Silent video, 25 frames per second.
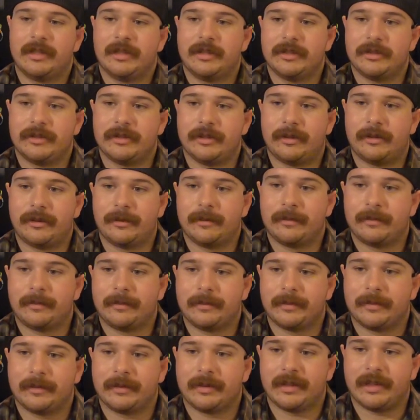so
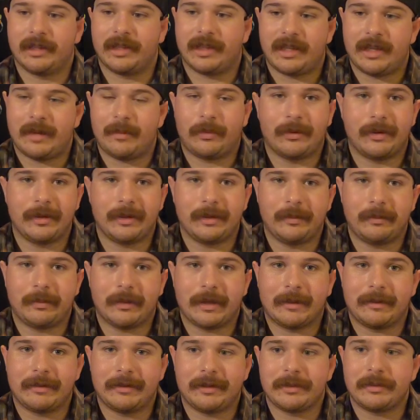at that point you'd
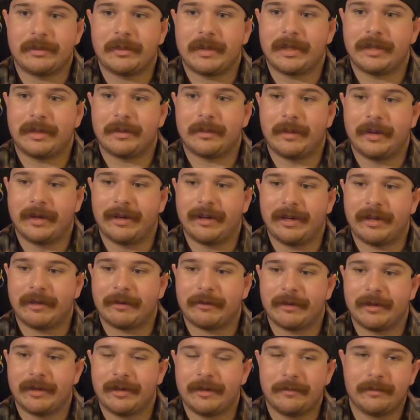probably just make the bear
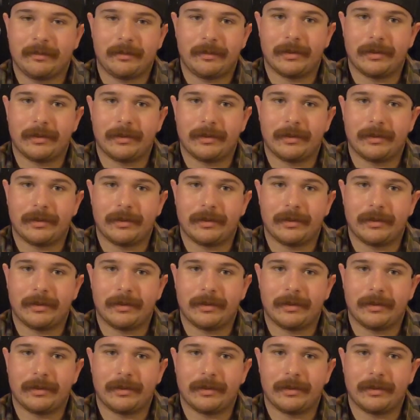angry.